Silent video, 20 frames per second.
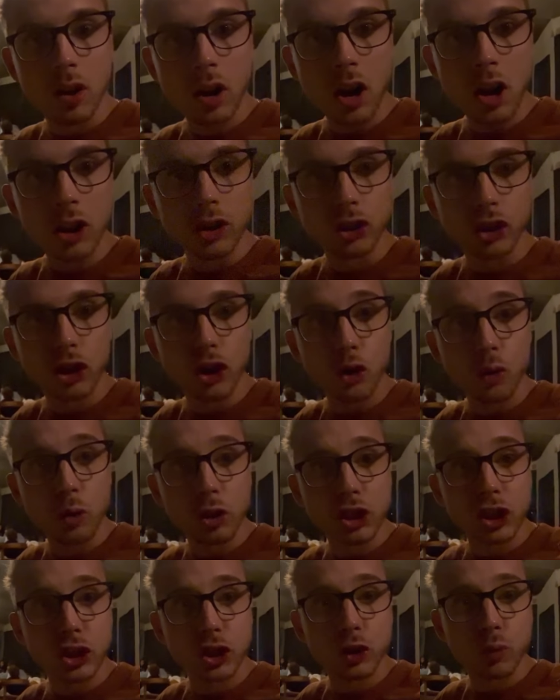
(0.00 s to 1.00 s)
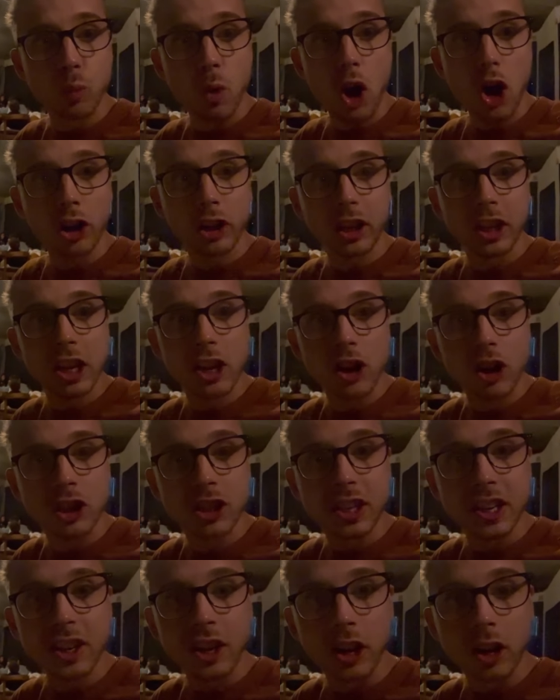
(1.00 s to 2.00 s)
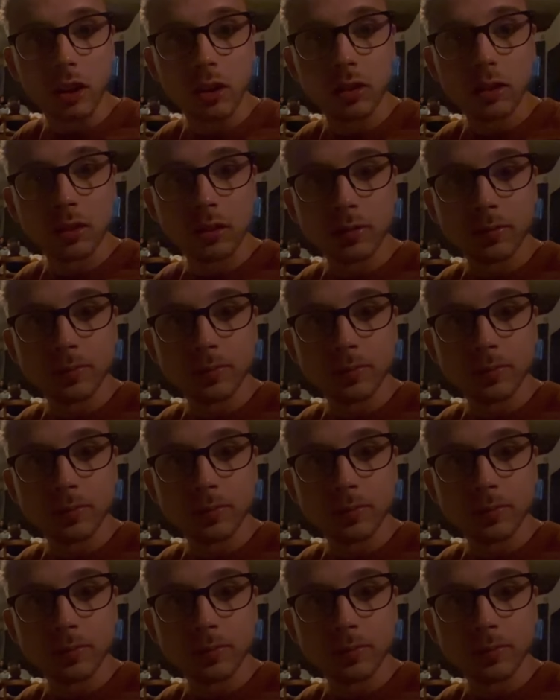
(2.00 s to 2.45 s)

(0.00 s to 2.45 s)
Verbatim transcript: gosh, look what's walking in our dinner.